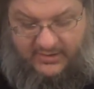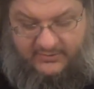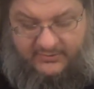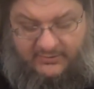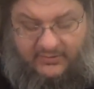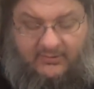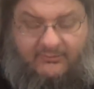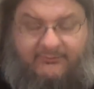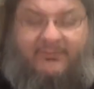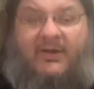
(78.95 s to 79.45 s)

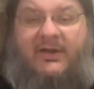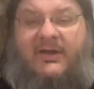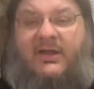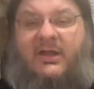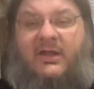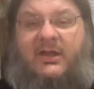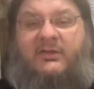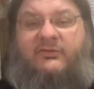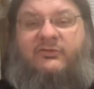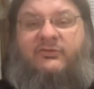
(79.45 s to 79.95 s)
they're fighting
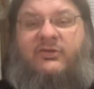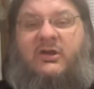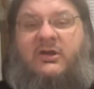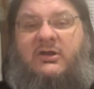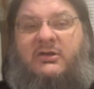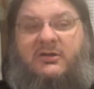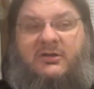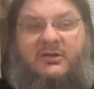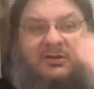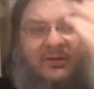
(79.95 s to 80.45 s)
against
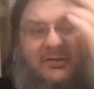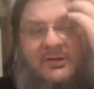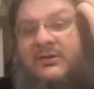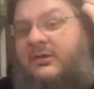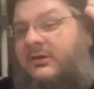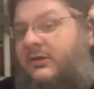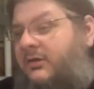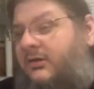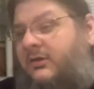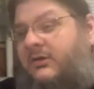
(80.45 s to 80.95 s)
Shredder.
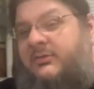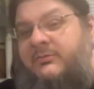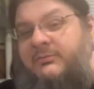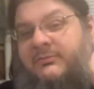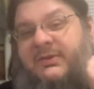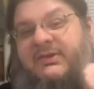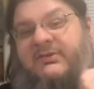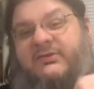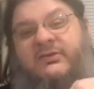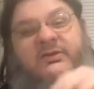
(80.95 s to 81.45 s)

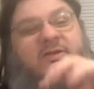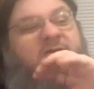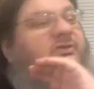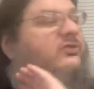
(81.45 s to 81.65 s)
Basically,